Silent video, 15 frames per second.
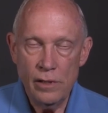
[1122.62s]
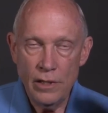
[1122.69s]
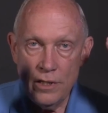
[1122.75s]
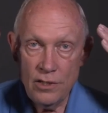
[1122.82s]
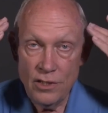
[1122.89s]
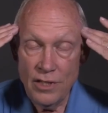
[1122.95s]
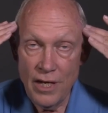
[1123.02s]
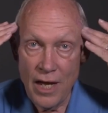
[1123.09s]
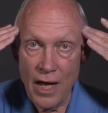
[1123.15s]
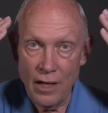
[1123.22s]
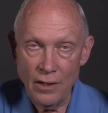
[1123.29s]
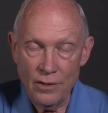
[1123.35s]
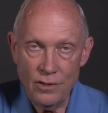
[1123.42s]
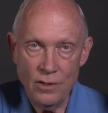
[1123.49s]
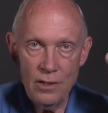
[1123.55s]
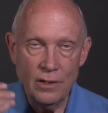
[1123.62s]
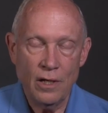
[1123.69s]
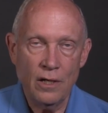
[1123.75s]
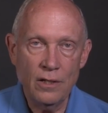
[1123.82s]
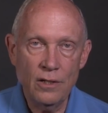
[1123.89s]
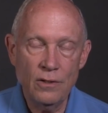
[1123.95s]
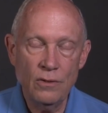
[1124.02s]
His knowledge, the
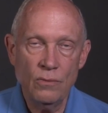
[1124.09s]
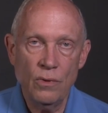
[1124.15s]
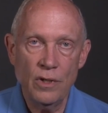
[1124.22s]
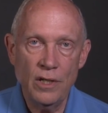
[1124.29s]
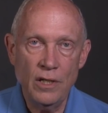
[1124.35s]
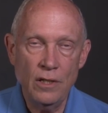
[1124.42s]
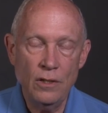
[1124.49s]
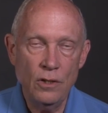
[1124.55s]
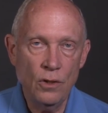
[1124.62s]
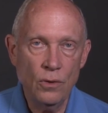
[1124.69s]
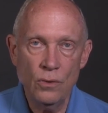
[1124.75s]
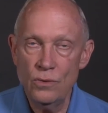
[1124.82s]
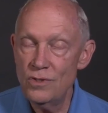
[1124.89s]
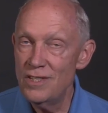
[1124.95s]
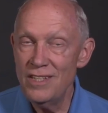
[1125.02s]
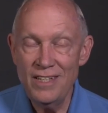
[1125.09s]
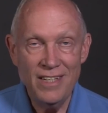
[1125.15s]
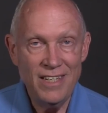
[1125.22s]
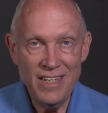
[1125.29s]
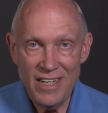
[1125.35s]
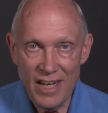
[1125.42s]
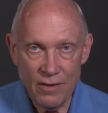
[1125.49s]
content of what he knows,
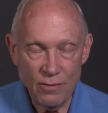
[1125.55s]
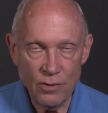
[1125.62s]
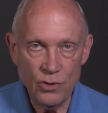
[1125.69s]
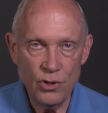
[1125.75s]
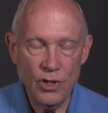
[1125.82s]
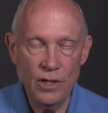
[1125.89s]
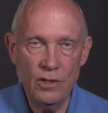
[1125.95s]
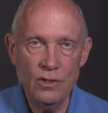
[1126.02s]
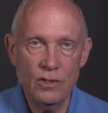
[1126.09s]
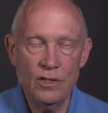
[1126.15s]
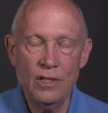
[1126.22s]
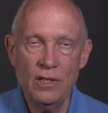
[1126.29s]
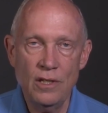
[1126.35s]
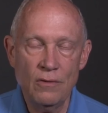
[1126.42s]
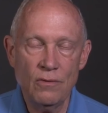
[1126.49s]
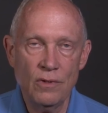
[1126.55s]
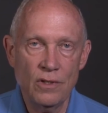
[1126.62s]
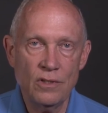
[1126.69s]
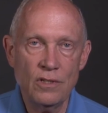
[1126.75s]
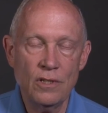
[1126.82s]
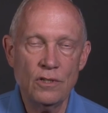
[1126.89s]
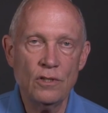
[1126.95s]
never changes. He never, in
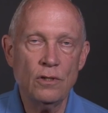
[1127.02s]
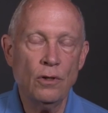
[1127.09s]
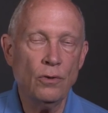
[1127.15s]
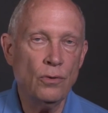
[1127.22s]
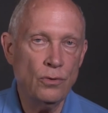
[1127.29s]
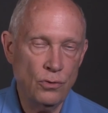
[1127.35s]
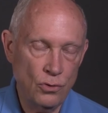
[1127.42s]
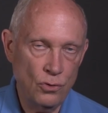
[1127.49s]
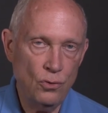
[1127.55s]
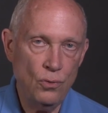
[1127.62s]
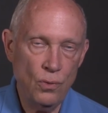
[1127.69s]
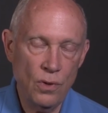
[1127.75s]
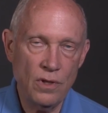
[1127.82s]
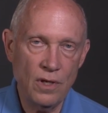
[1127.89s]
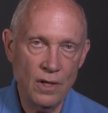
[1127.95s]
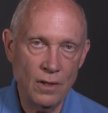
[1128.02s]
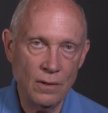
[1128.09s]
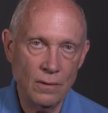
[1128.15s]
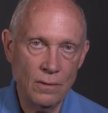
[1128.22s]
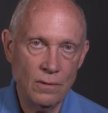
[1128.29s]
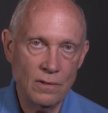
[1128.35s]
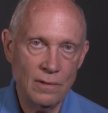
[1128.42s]
a sense, learns new
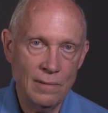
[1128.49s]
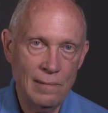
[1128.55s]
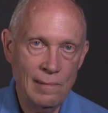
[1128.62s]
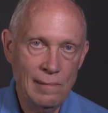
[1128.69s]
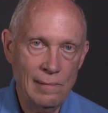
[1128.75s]
things.